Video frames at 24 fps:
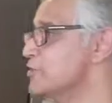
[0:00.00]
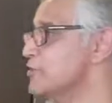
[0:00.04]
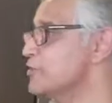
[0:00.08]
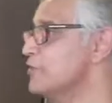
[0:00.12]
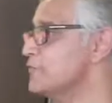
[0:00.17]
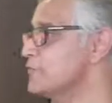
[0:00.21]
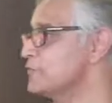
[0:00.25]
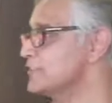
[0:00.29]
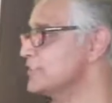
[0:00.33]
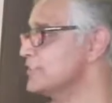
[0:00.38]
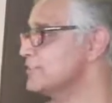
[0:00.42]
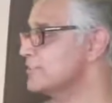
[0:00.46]

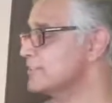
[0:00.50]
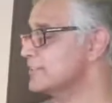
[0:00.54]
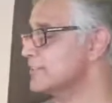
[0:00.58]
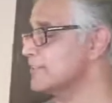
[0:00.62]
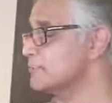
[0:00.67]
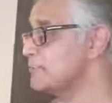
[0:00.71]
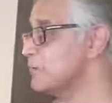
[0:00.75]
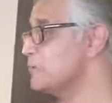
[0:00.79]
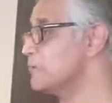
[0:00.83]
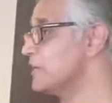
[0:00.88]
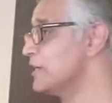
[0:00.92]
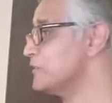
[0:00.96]
officer looked at
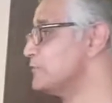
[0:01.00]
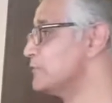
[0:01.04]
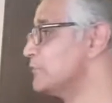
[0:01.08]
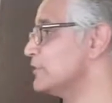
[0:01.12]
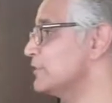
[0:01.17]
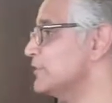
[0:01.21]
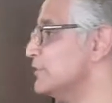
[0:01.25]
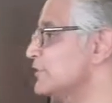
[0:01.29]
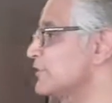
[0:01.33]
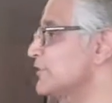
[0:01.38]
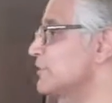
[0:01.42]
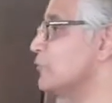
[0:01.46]
my passport
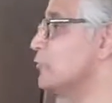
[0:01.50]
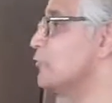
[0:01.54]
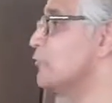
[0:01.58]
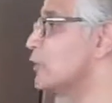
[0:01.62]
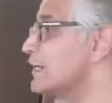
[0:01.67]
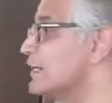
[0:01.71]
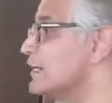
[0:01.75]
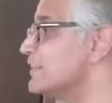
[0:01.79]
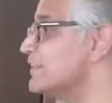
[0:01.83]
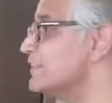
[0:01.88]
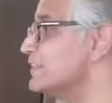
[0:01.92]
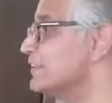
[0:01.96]
and said, "You're
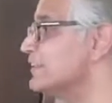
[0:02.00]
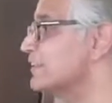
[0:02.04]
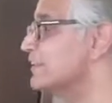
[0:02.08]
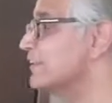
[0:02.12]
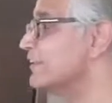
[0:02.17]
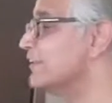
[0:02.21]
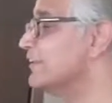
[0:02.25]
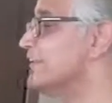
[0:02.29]
Indian."